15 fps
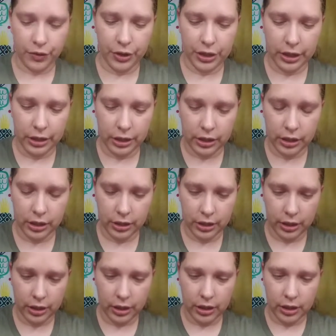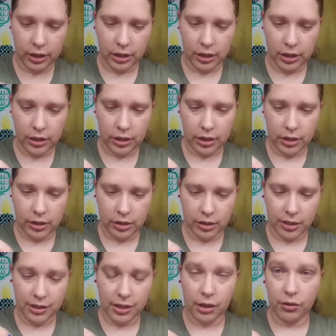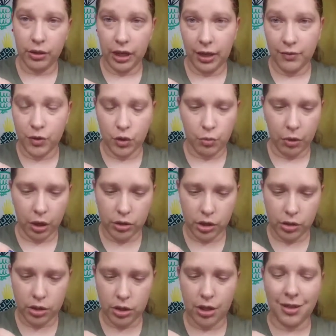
here, because I only have two brow gels.